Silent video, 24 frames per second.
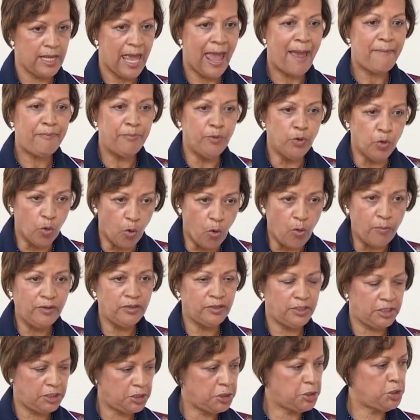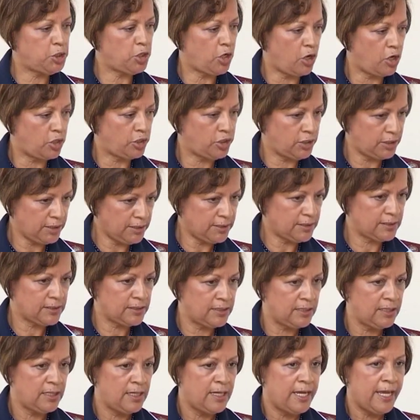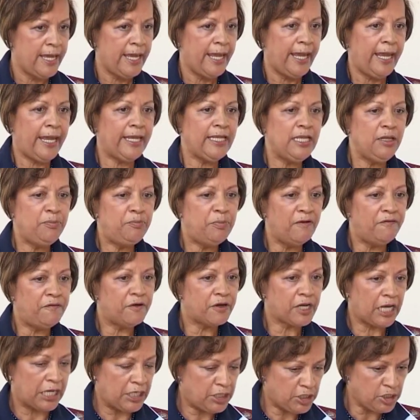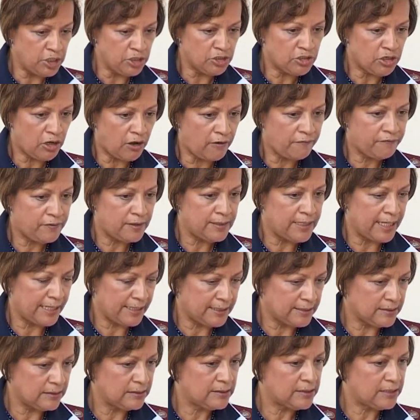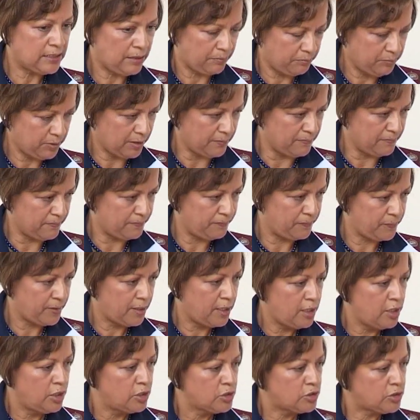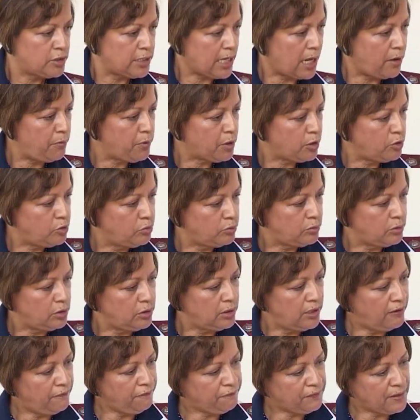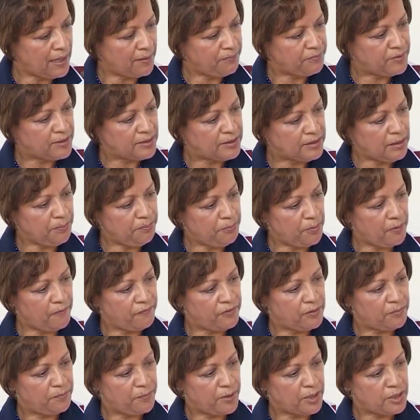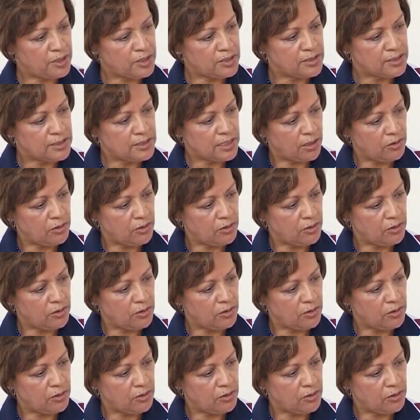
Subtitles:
abnormal discharges, any perforations of the nasal septum. So now we're going to lift up the tip of the patient's